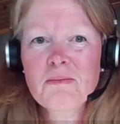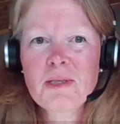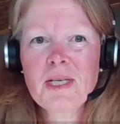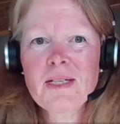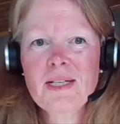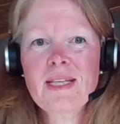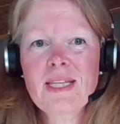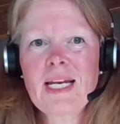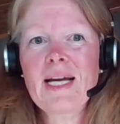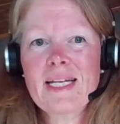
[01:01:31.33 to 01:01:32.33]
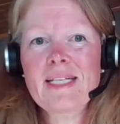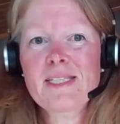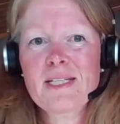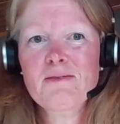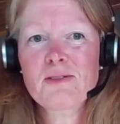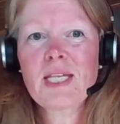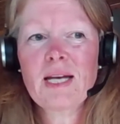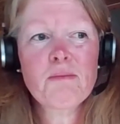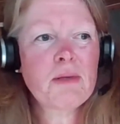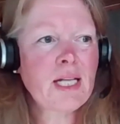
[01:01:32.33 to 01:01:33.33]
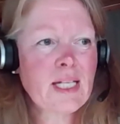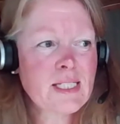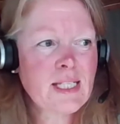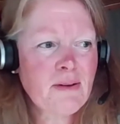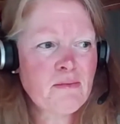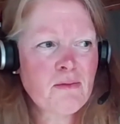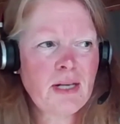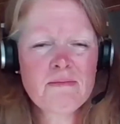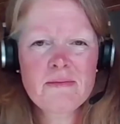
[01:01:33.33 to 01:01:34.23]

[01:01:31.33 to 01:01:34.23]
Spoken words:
But then I can sort of stand up and I can say, well,